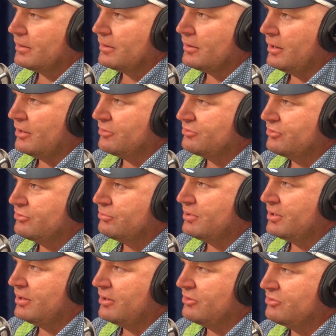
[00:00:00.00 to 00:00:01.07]
it's just
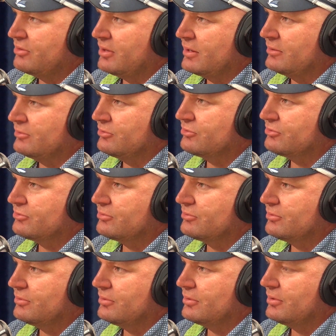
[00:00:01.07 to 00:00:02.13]
one of those things.
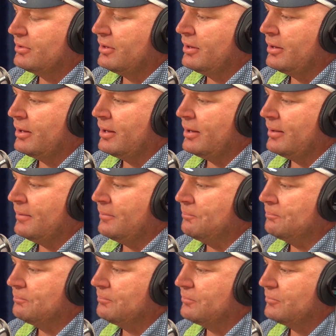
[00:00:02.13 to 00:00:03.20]

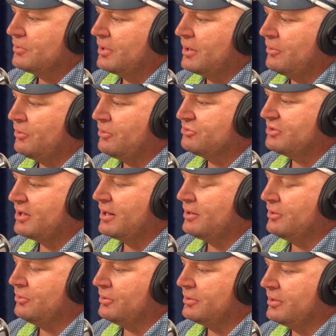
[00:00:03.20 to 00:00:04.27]
I say it
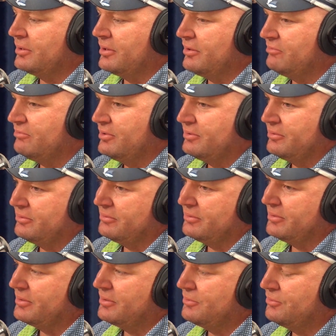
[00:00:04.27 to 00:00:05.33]
a lot, and an old fella in
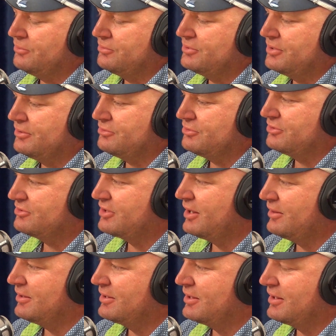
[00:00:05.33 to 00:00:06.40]
the Northern Territory,
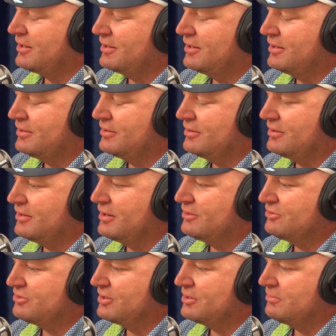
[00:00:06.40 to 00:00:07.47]
Charlie King, he
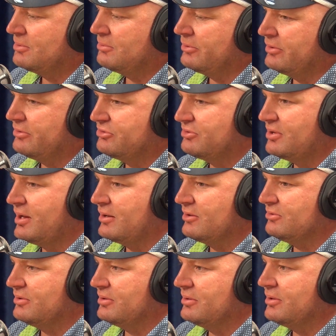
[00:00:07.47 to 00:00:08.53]
said to me right at the start, he
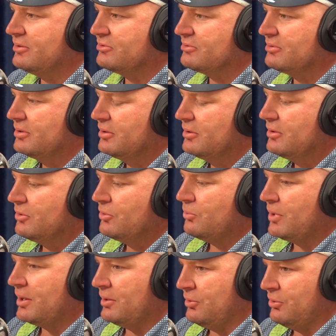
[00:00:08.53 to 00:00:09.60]
said, there's
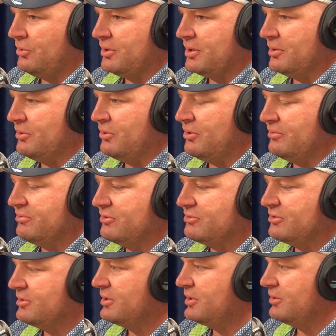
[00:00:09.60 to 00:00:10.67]
one line in life, he
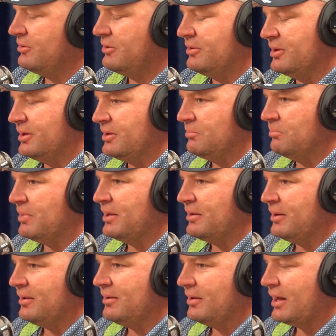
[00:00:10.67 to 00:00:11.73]
said, you can either get
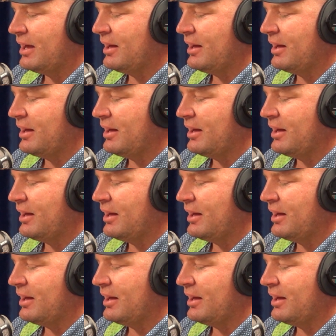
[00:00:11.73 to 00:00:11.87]
bitter,